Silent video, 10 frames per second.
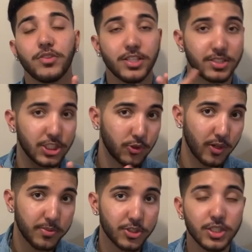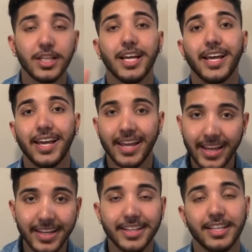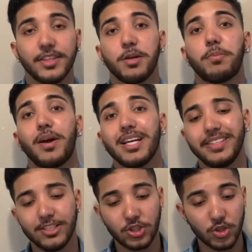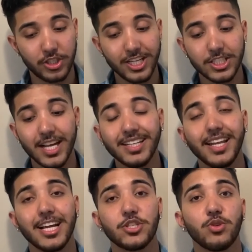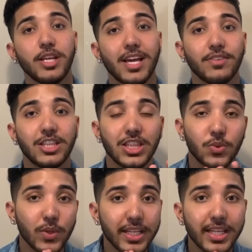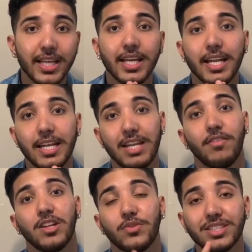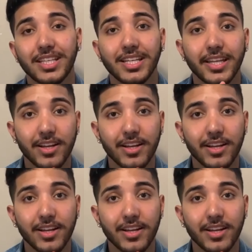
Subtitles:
their subscription and their pricing. So Tiege Hanley actually have 3 levels of skincare